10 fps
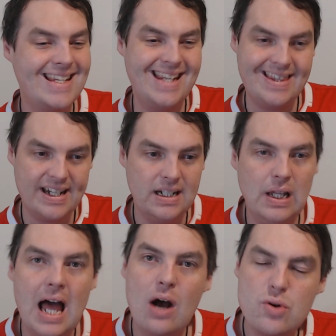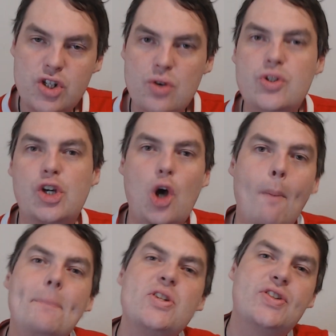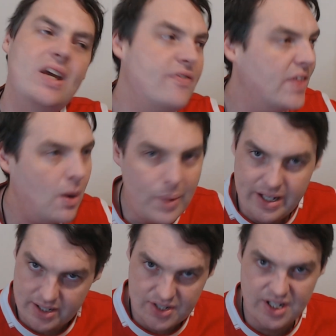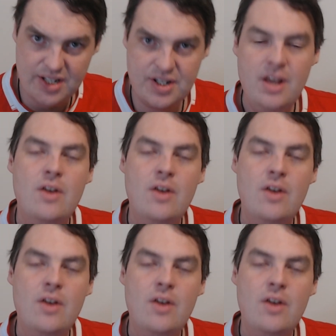that allows you to compensate for their weaknesses.